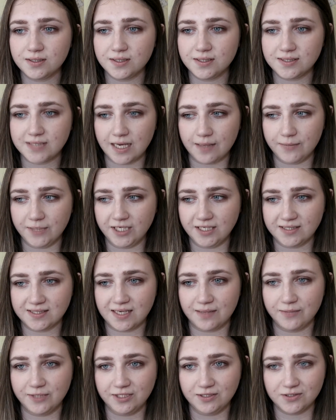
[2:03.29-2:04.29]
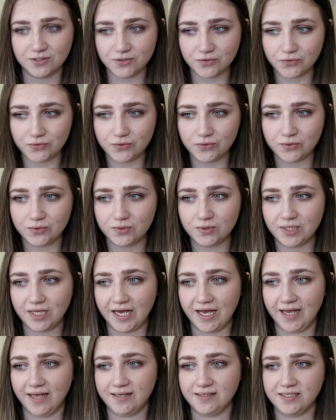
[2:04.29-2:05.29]
is happening in school,
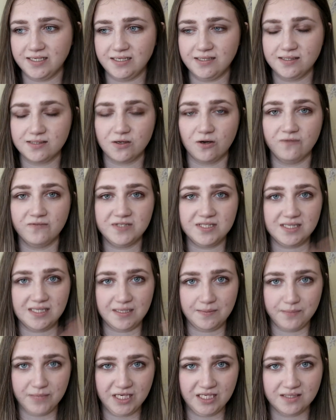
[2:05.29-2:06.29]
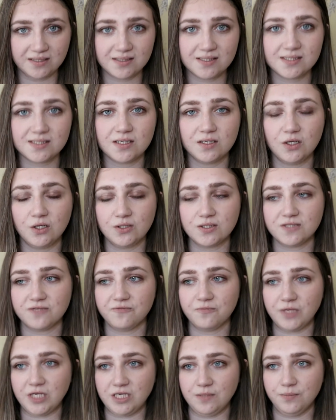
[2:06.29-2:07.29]
and he's obviously meets lots
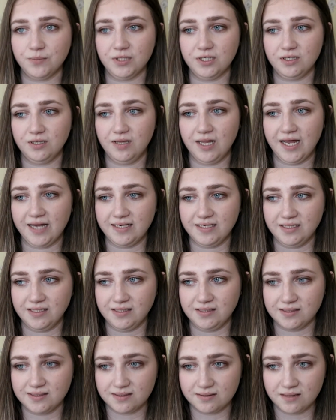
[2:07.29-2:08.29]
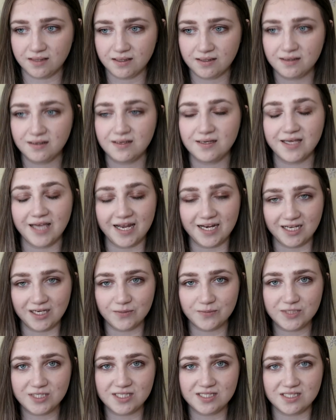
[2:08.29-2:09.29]
of people and he's getting
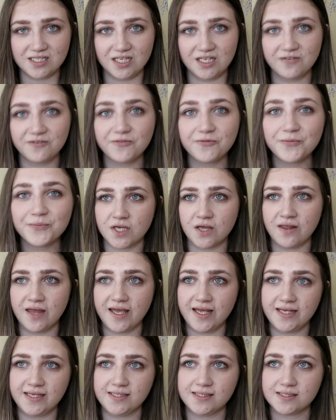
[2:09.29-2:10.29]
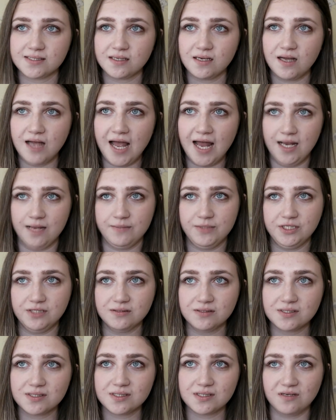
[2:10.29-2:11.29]
up to stuff. So there is
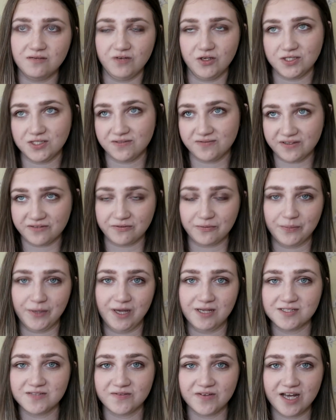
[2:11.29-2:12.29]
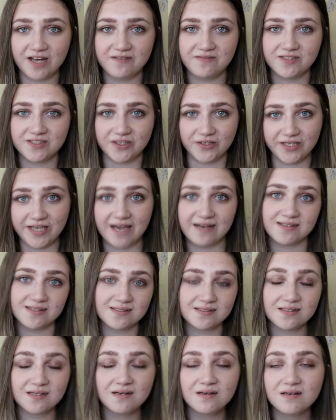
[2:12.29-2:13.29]
elements of lots of different parts of life. So
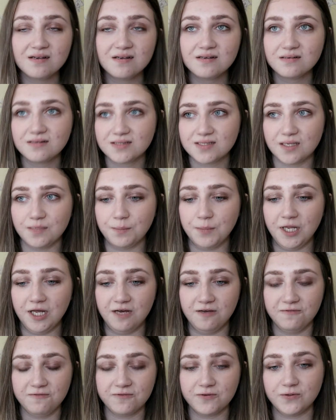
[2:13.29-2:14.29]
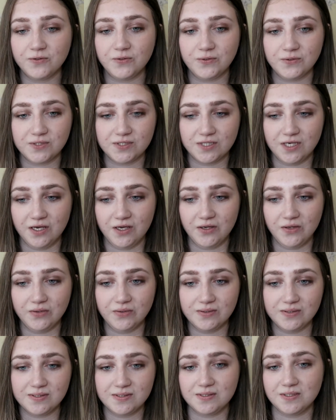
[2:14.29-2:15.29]
yes, some love, also
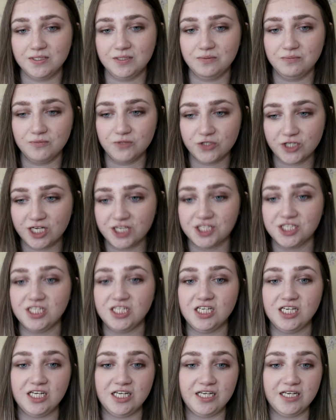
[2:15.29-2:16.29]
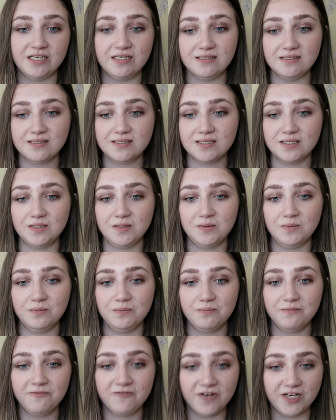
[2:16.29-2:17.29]
some tragedy and
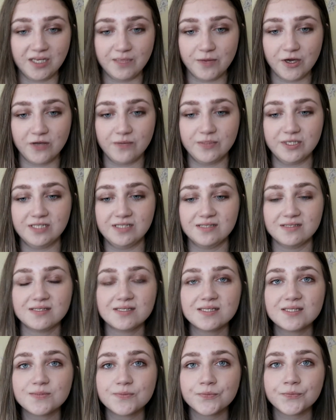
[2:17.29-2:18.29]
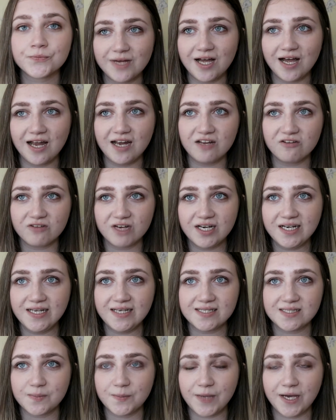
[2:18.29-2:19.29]
some funny moments. And it really
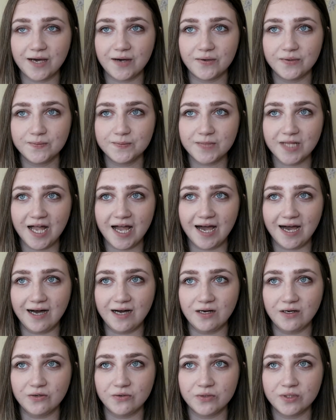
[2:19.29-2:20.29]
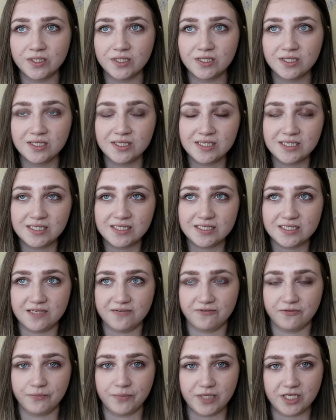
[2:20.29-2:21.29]
is about how
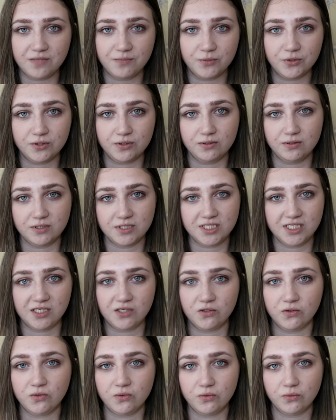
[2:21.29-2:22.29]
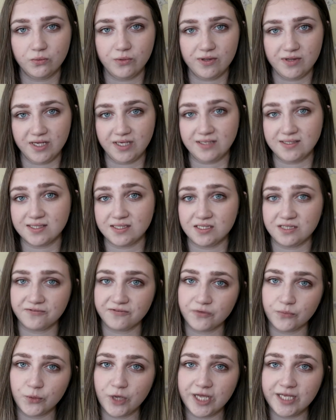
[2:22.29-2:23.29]
different people deal with things in
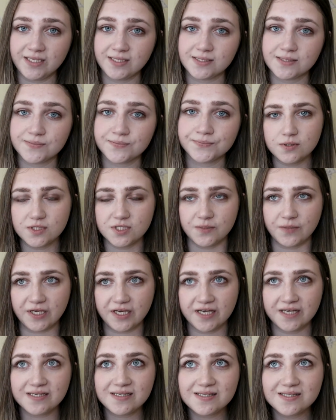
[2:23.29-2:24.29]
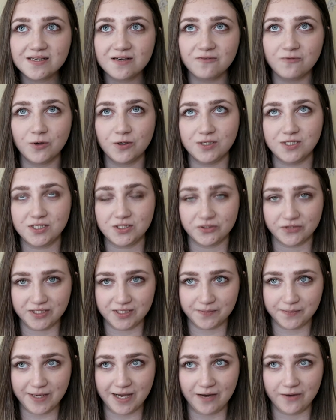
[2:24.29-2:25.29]
different ways. So because of what this story
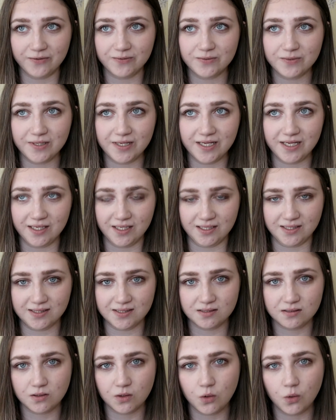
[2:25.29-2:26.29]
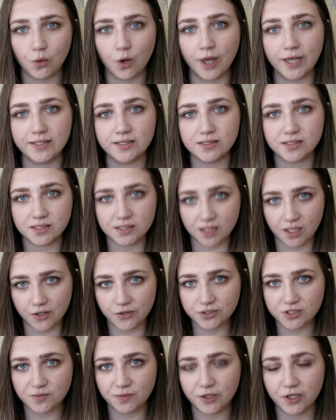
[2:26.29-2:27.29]
is about, it is quite
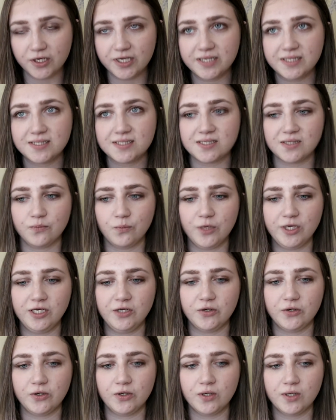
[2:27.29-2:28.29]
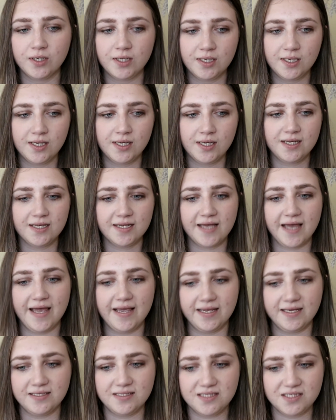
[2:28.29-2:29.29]
slow, to be honest, and when you're
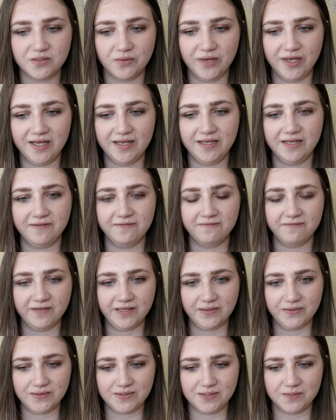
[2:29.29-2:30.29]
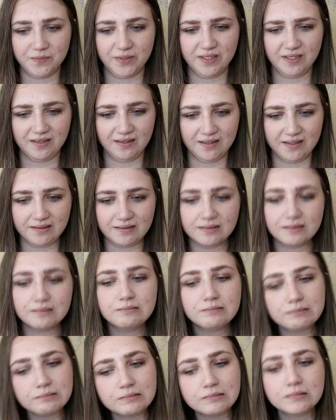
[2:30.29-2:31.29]
getting into it, it feels a bit like,
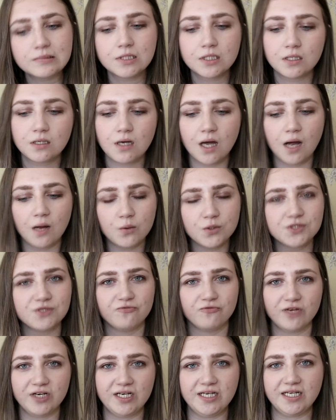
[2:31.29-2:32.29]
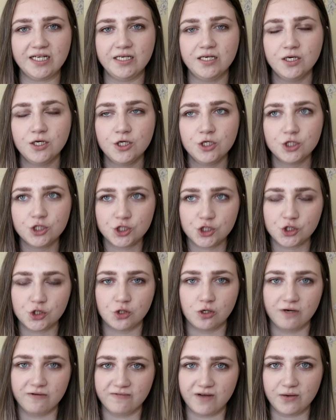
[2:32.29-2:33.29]
I wasn't really
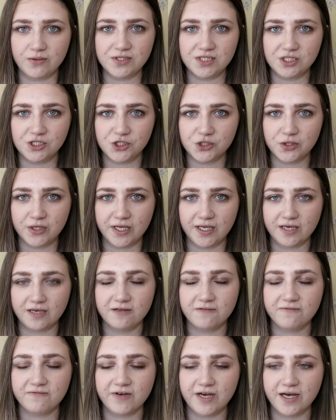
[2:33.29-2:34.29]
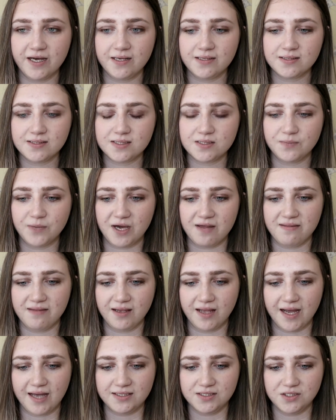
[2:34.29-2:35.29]
sure if I was enjoying it at first. But I
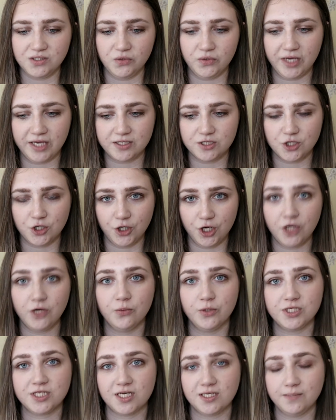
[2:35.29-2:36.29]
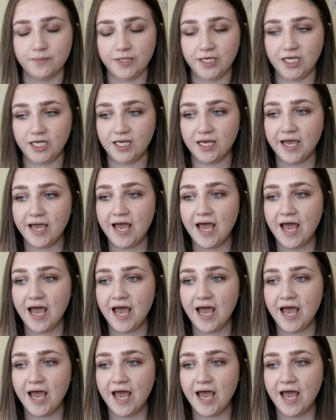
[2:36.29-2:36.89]
think as you get to know Watanabe